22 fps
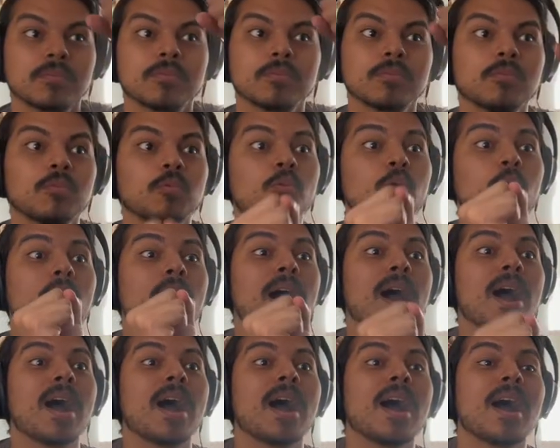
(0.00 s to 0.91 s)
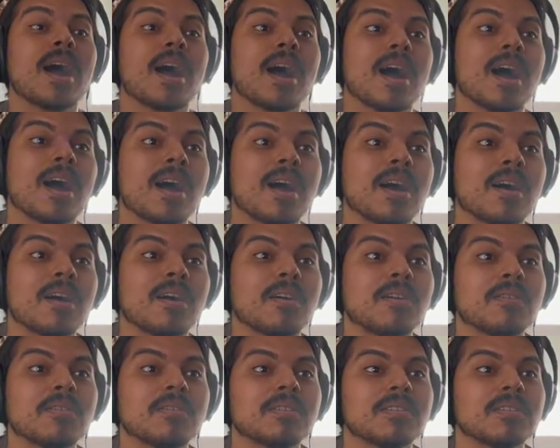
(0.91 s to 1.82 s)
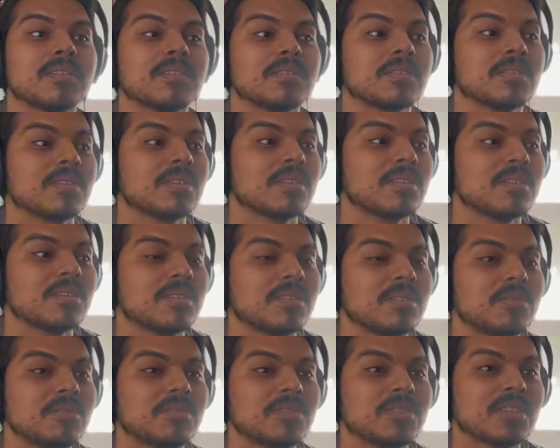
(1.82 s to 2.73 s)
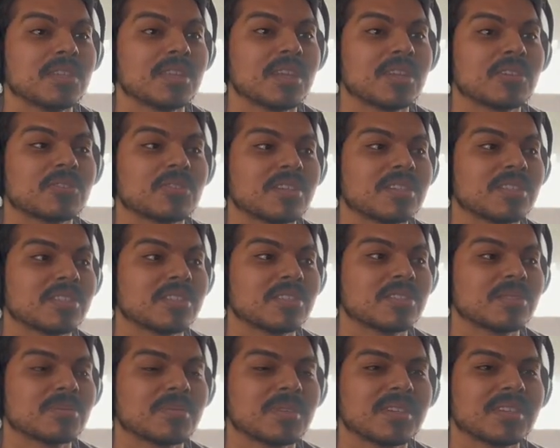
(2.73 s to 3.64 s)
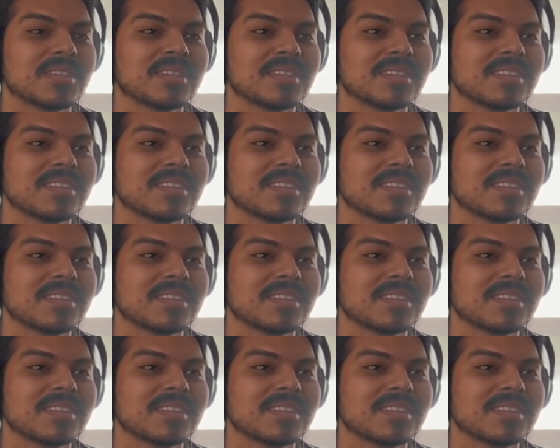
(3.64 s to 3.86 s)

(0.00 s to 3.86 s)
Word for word: Wow you see that transition, man?